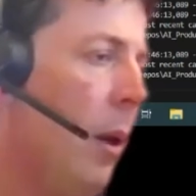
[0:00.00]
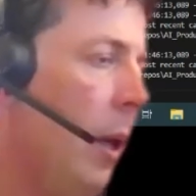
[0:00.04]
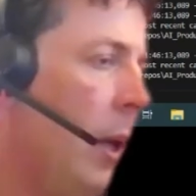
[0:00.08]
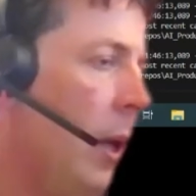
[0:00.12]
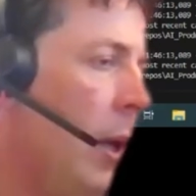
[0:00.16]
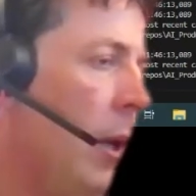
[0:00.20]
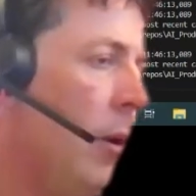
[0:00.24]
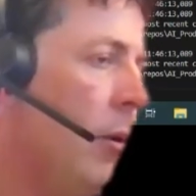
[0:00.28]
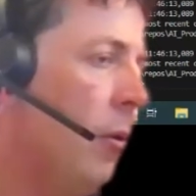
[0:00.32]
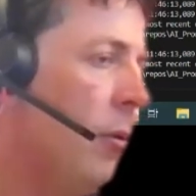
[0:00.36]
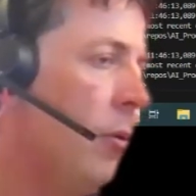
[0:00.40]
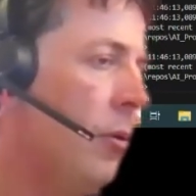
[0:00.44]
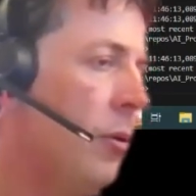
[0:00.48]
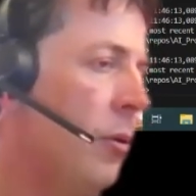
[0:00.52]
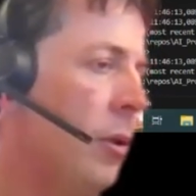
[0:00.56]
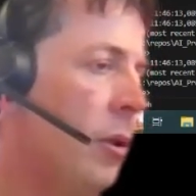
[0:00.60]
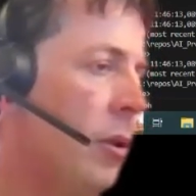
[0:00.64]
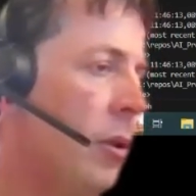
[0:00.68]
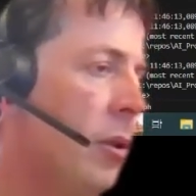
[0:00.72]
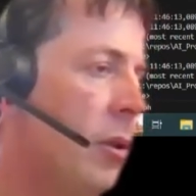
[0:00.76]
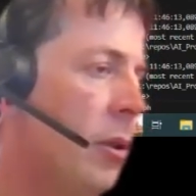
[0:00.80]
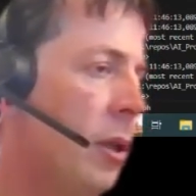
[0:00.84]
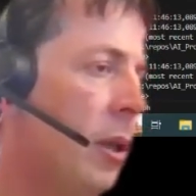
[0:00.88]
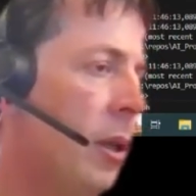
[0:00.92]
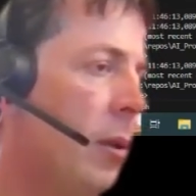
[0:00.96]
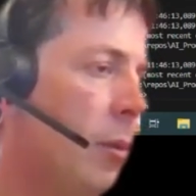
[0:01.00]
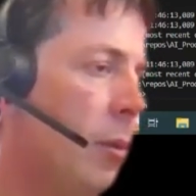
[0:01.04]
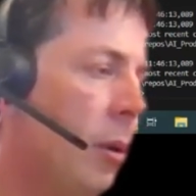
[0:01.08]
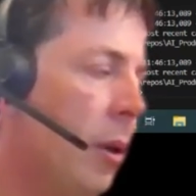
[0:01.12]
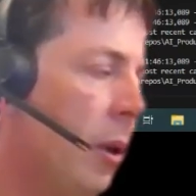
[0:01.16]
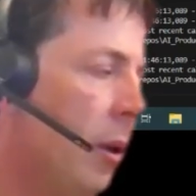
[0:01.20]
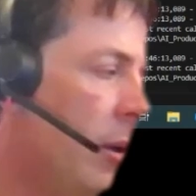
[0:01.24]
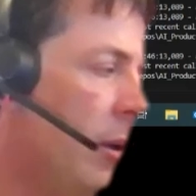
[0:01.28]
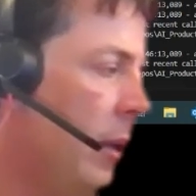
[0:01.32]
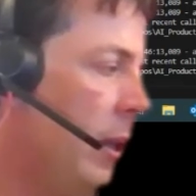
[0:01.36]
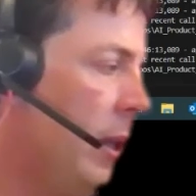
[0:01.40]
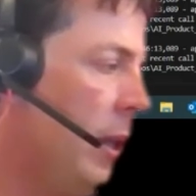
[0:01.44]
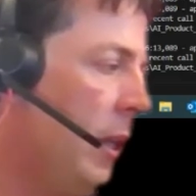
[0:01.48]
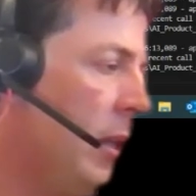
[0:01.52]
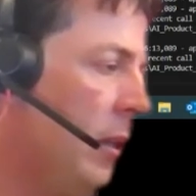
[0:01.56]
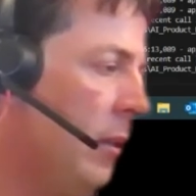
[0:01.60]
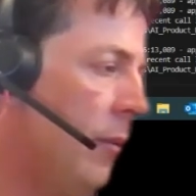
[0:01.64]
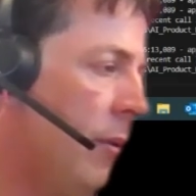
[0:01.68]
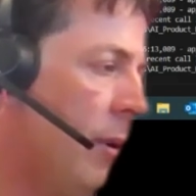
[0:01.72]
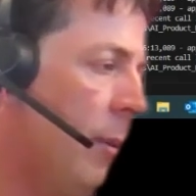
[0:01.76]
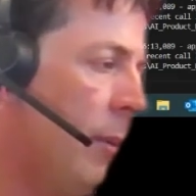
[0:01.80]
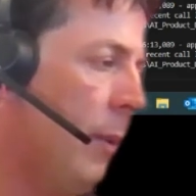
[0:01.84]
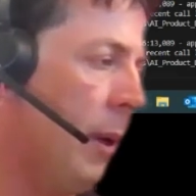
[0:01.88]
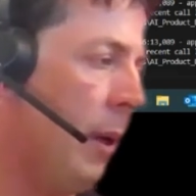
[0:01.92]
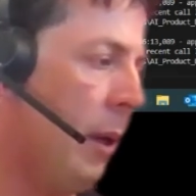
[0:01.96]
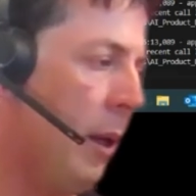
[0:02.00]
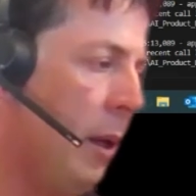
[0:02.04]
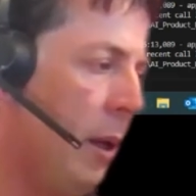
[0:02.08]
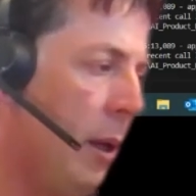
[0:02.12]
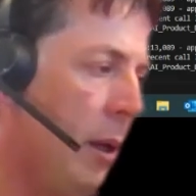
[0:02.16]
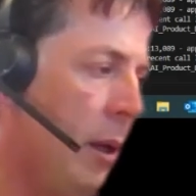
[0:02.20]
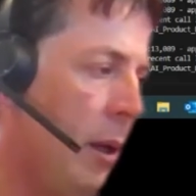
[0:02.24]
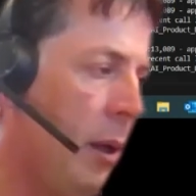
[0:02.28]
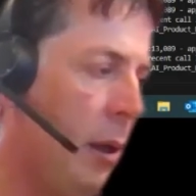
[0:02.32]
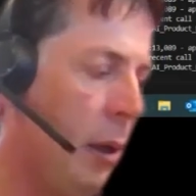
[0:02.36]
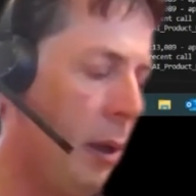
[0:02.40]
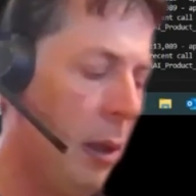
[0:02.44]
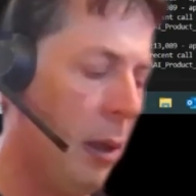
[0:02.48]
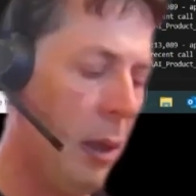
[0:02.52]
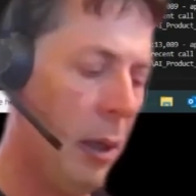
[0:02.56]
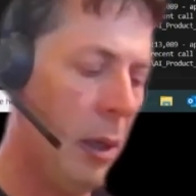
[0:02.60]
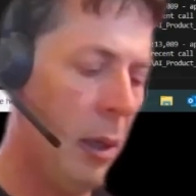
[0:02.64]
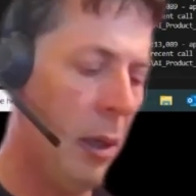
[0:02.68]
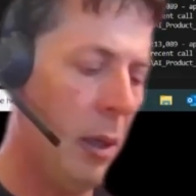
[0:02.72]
And it also said what it needs from a